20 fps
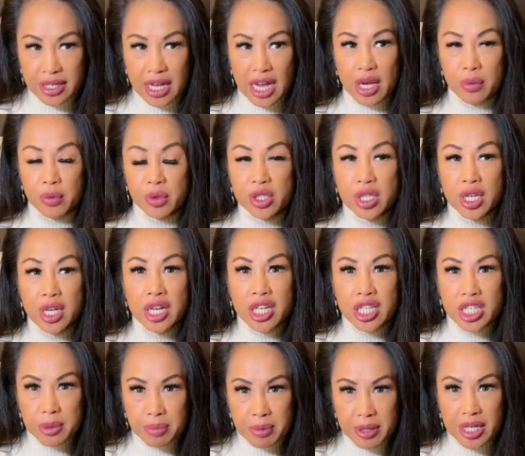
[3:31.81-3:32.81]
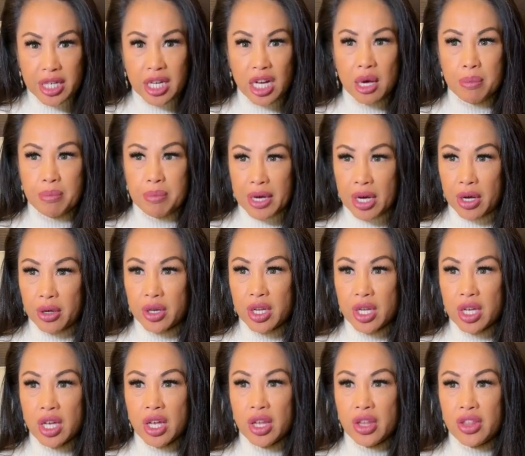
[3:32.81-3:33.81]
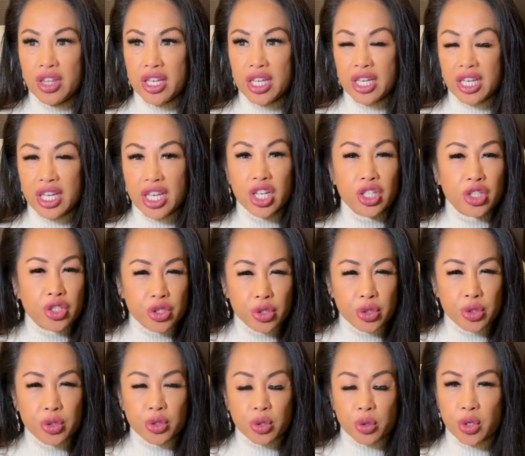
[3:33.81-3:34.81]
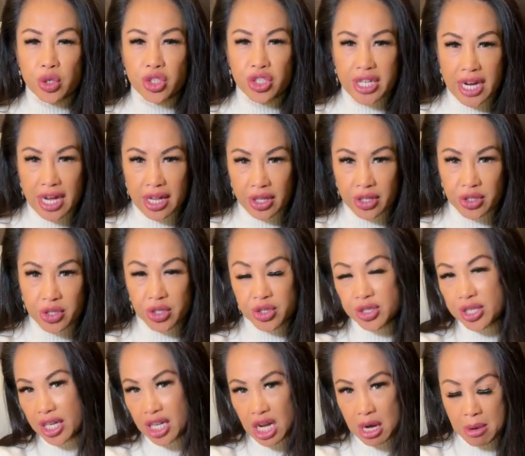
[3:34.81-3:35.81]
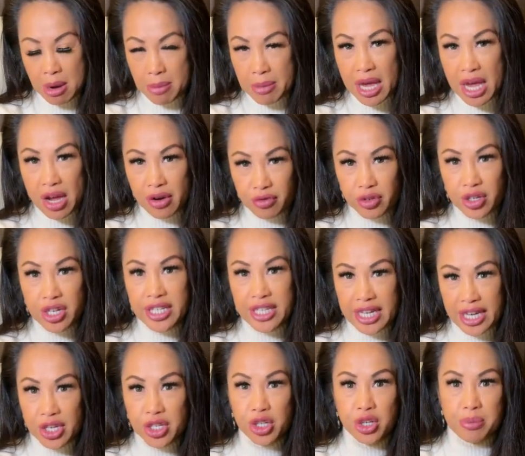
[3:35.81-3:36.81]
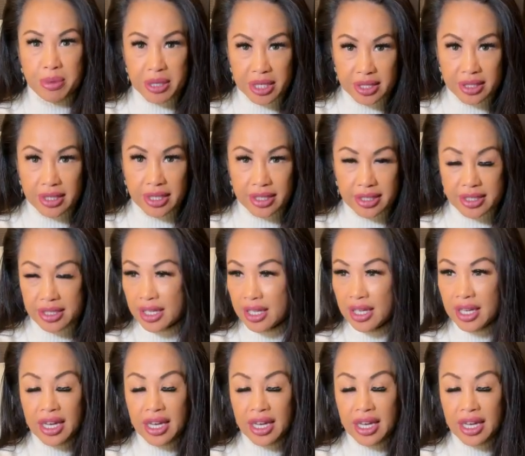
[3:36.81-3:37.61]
I would speak about the issues or challenges that come up every day in your business.